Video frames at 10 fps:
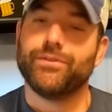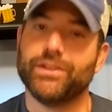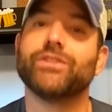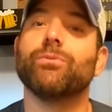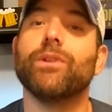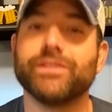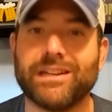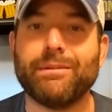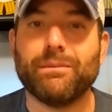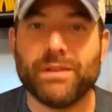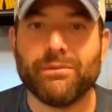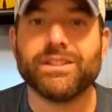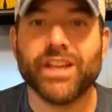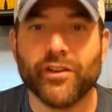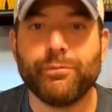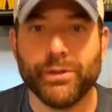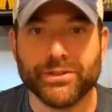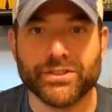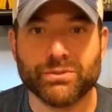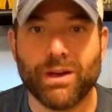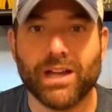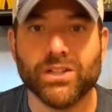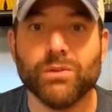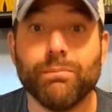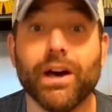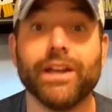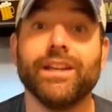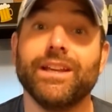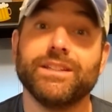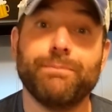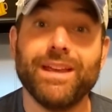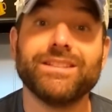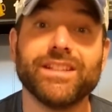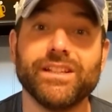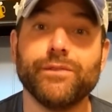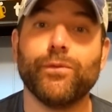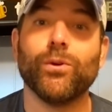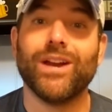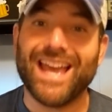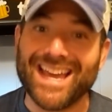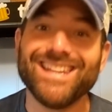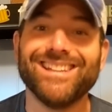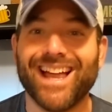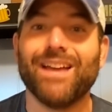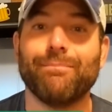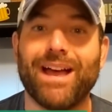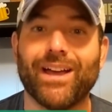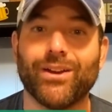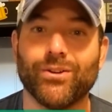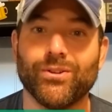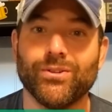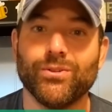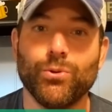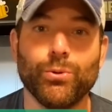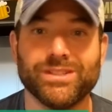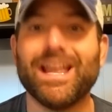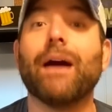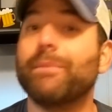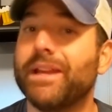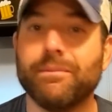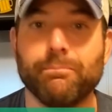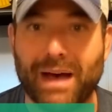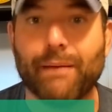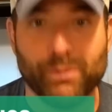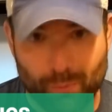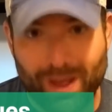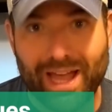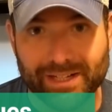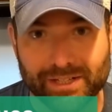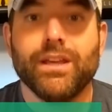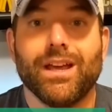This one's going to be a bit of a tough pill to swallow, but it's basically for any linebacker who is not named Bobby Wagner.